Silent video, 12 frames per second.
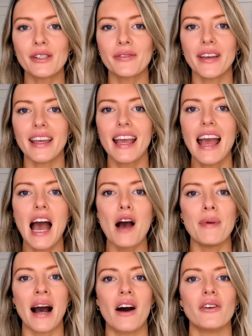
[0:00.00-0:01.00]
philosophy
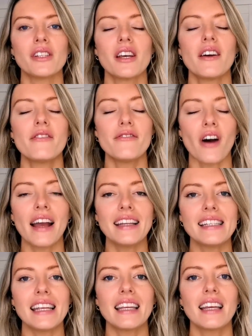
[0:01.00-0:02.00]
about
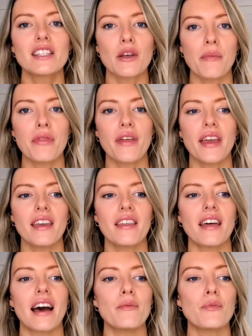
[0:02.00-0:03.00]
finding something
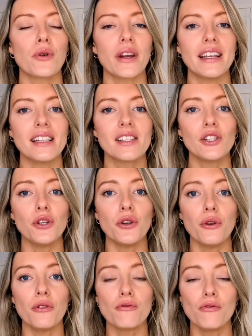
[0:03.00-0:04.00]
that brings
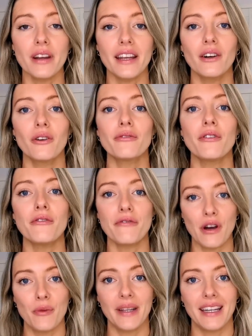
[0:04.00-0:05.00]
you real
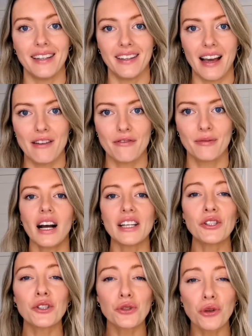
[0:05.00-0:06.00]
fulfillment in life. I
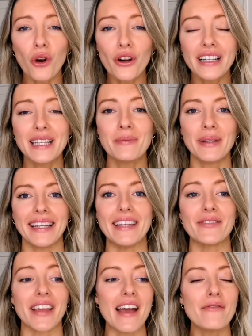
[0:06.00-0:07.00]
strongly
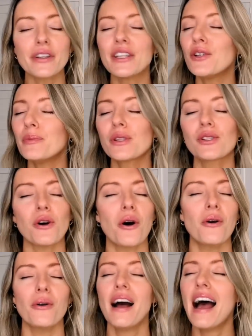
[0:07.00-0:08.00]
believe that every human
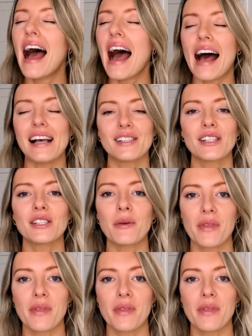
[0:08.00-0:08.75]
soul has